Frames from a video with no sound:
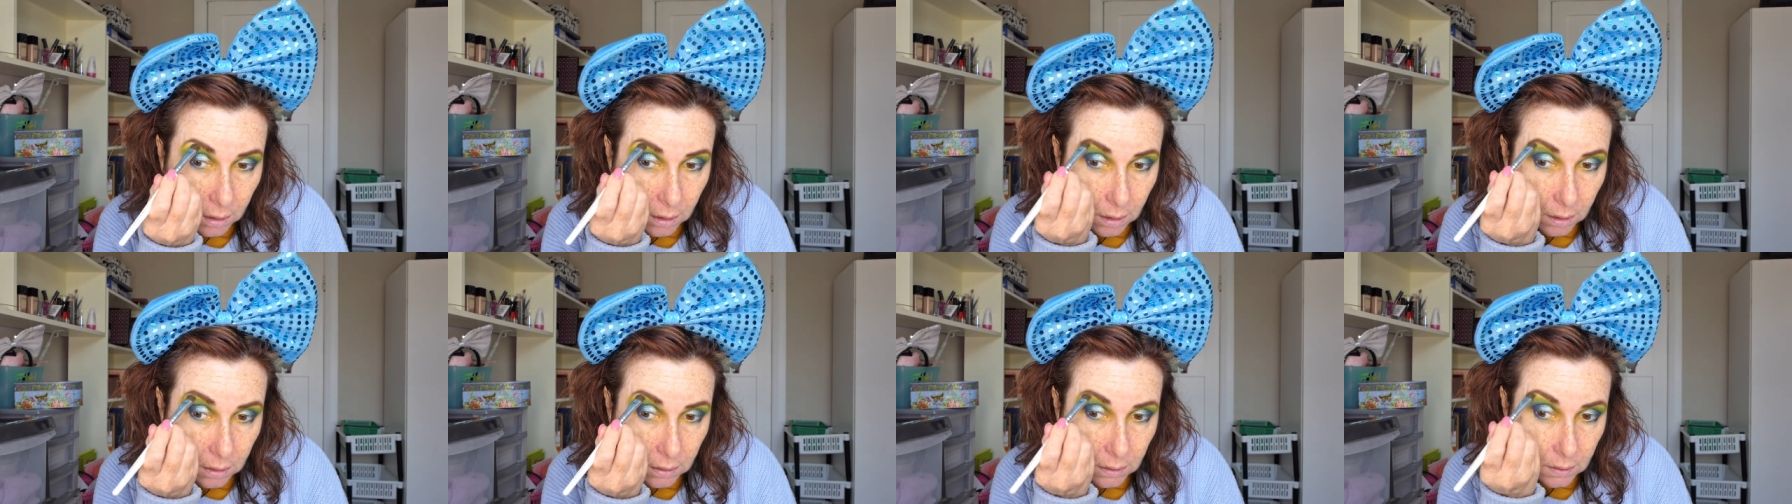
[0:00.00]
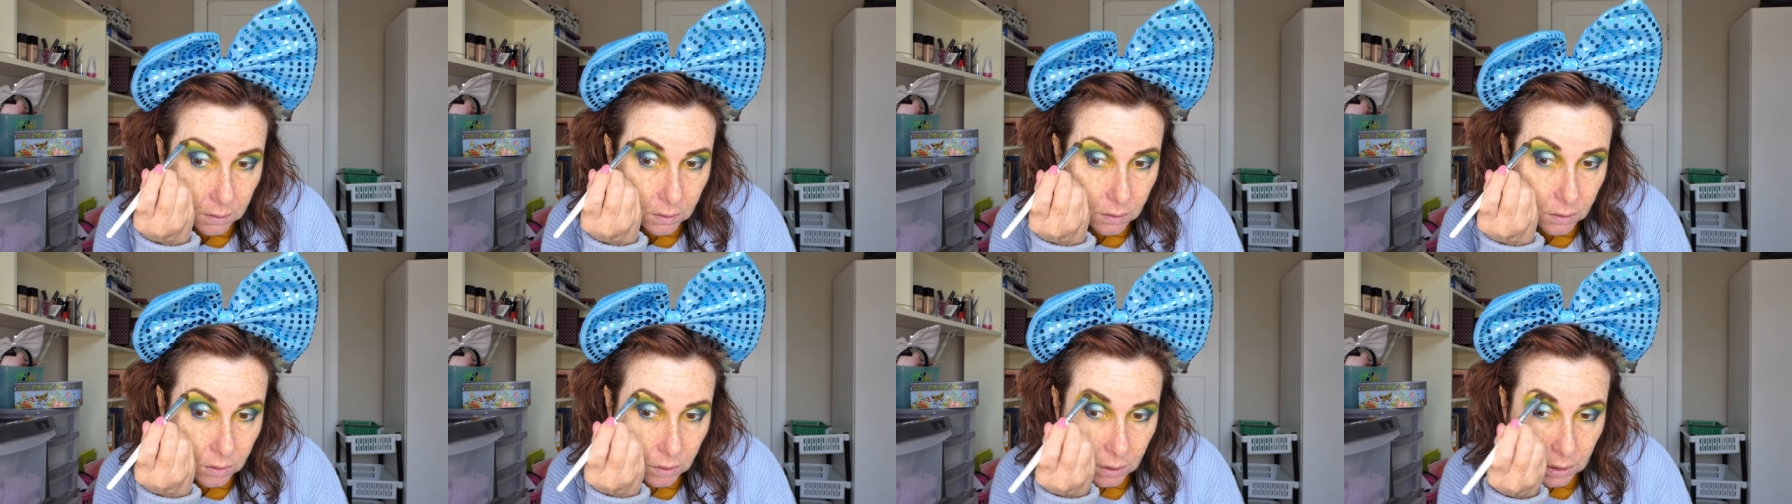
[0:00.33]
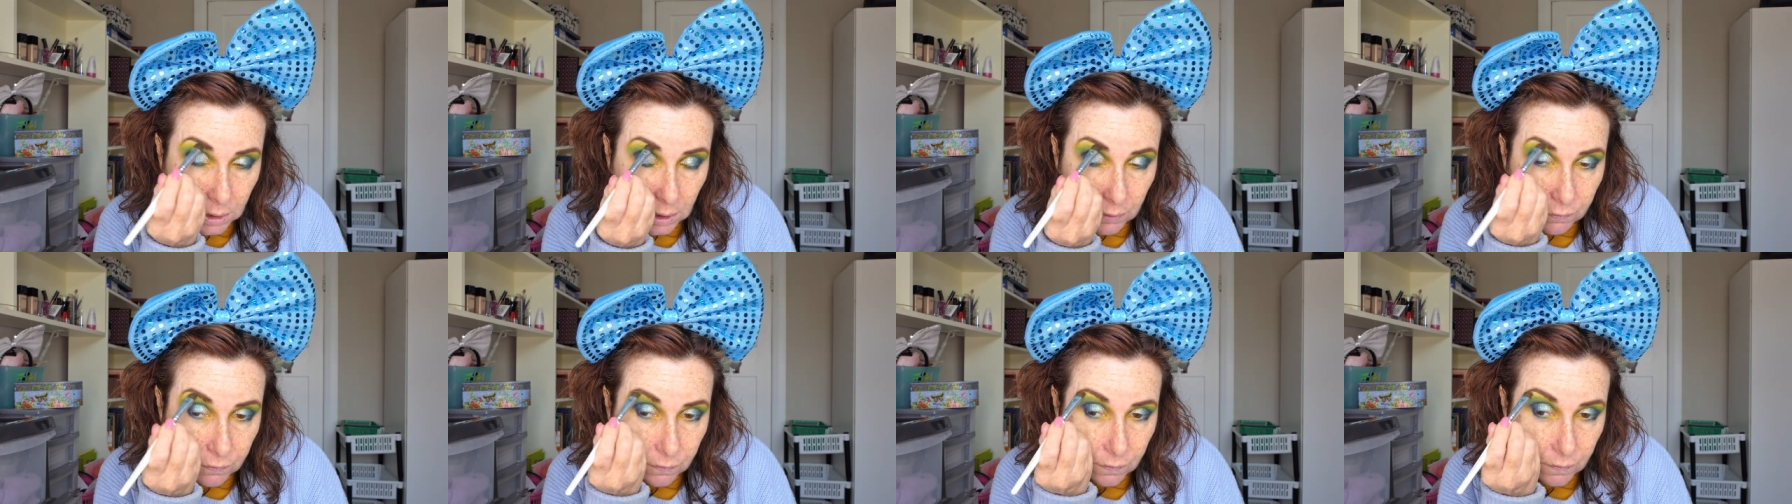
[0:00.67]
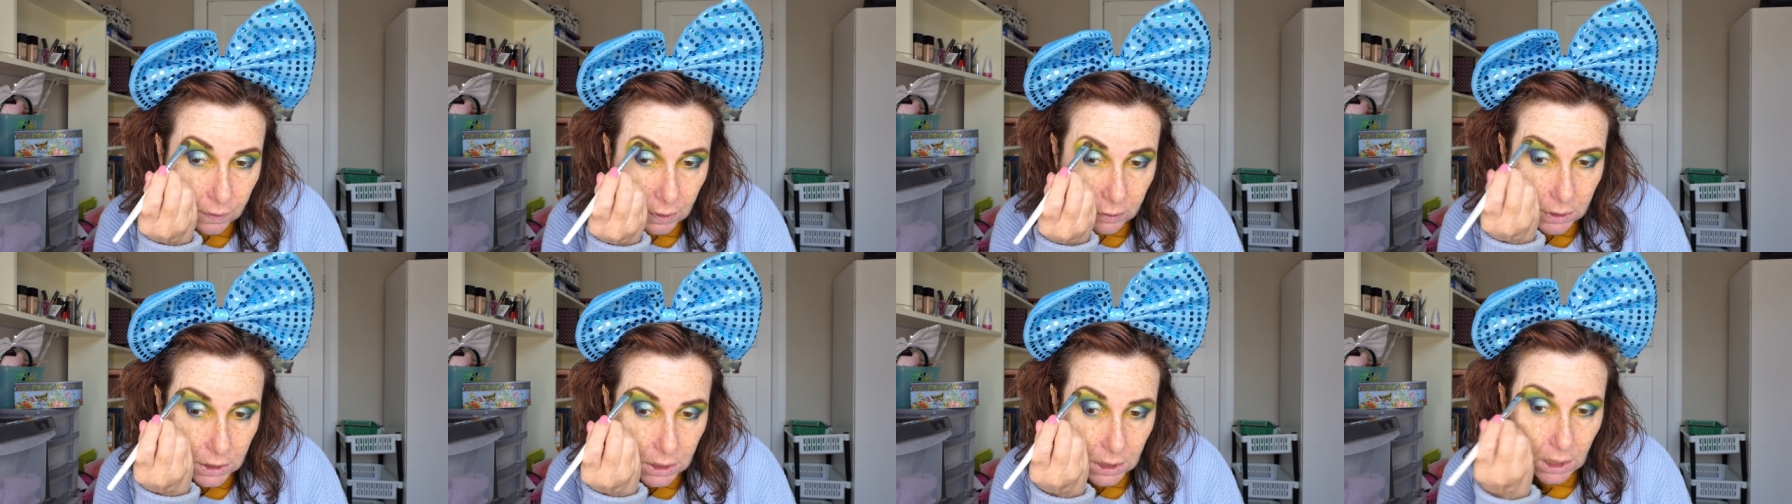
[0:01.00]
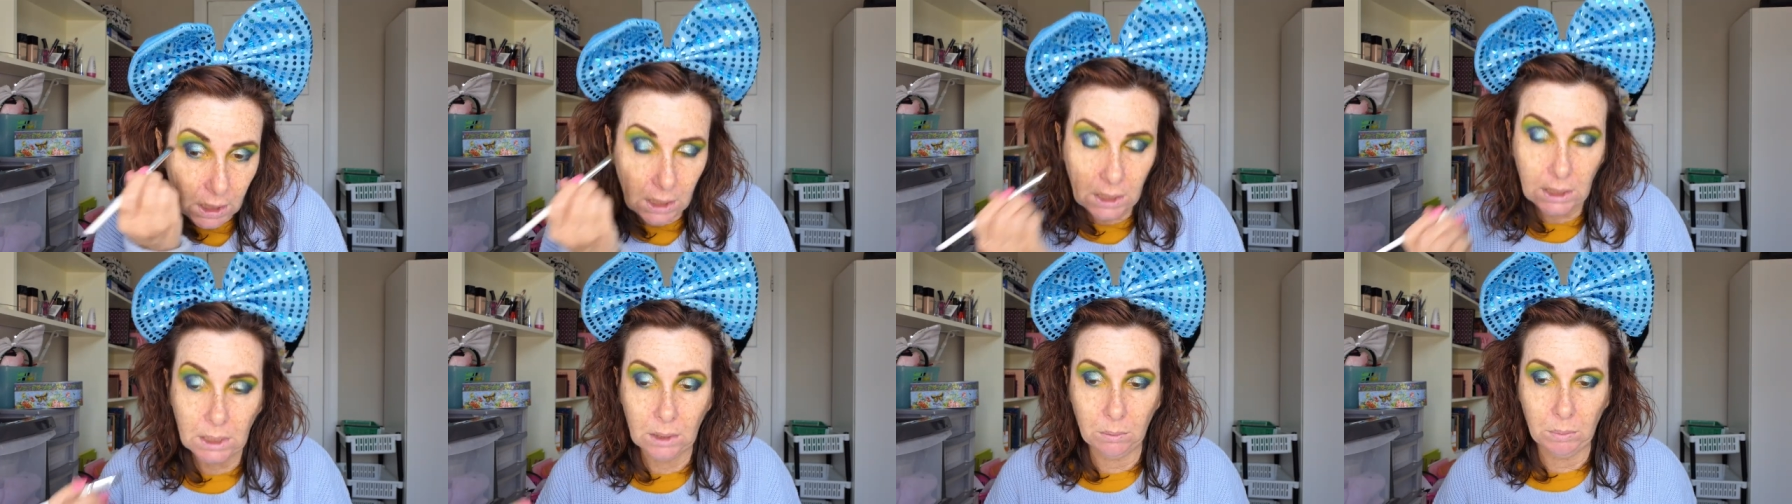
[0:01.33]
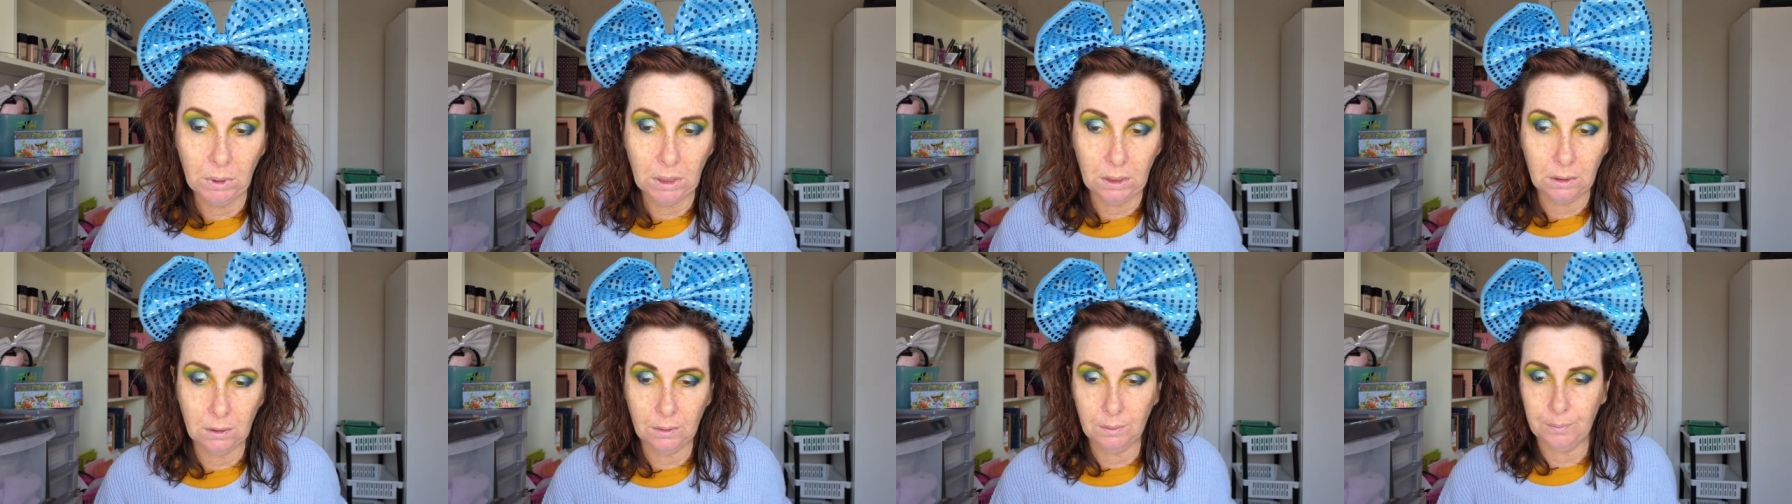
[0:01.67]
I'm just doing a very tiny
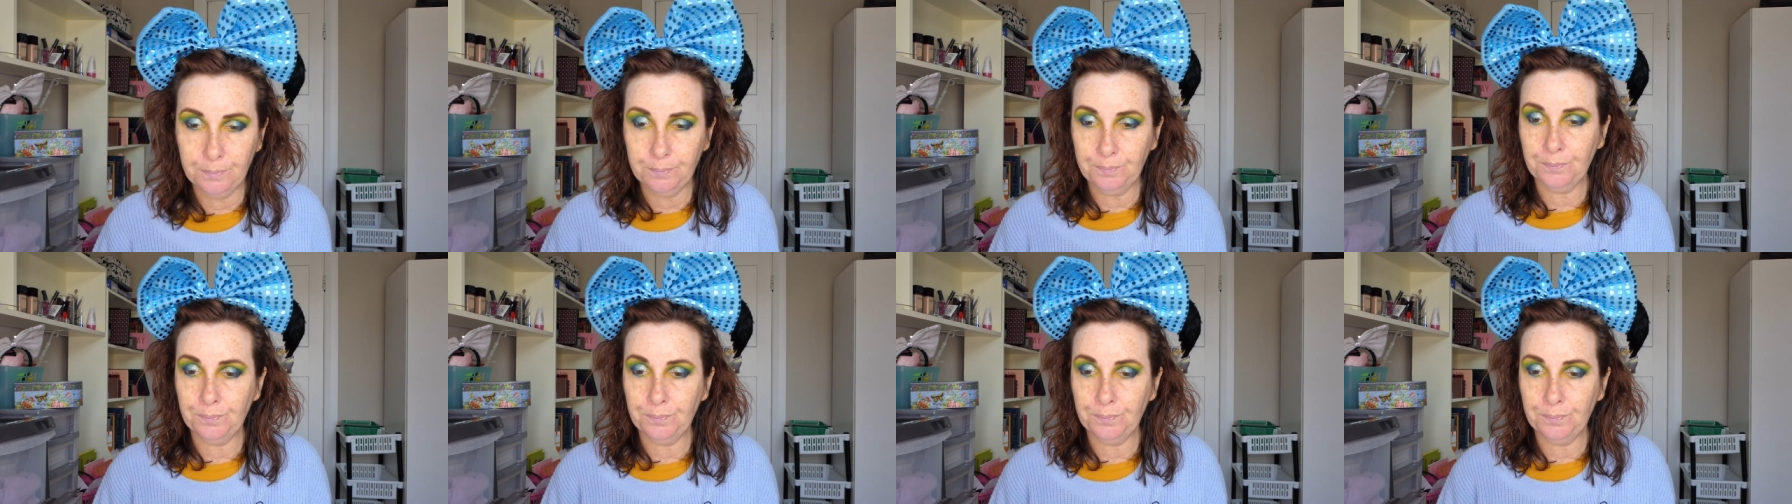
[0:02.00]
bit.